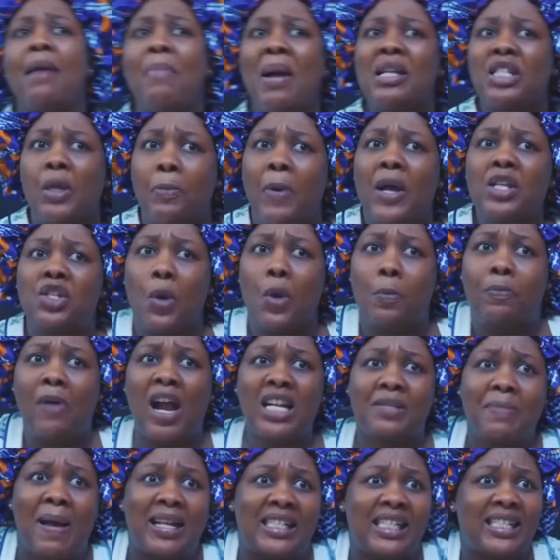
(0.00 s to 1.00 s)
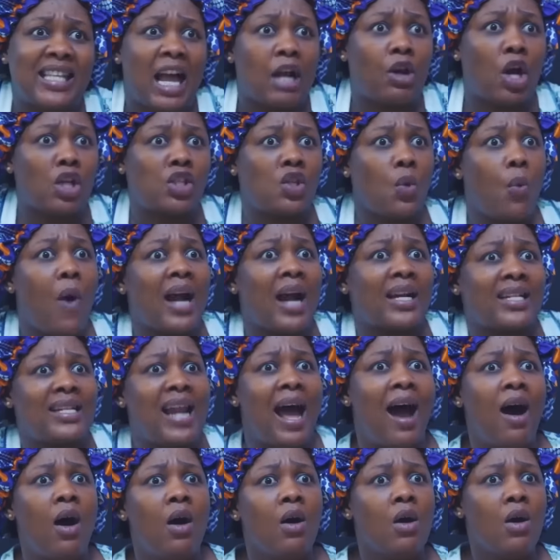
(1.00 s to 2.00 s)
am I supposed to brush my teeth and go to work
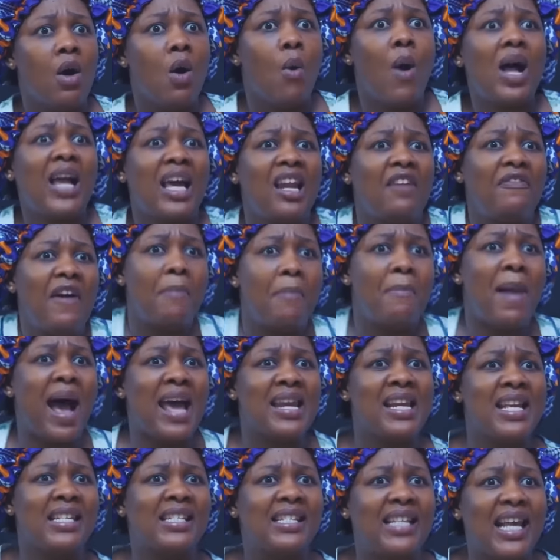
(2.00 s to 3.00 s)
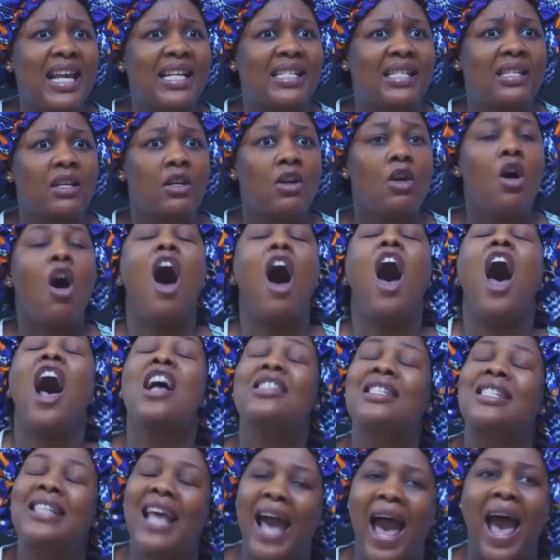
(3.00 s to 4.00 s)
now? What kind of a man is this?
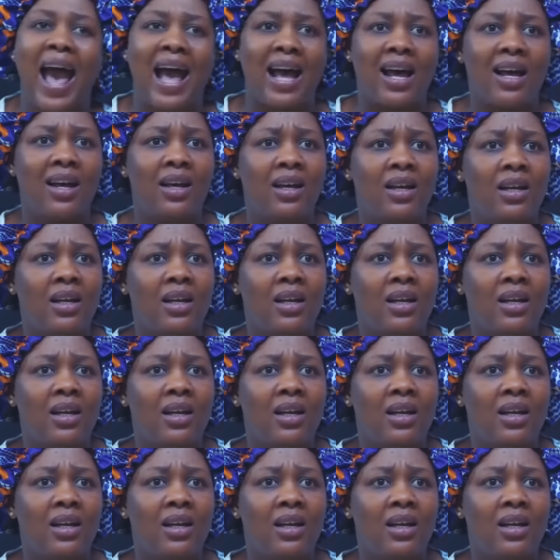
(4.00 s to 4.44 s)
Oscar!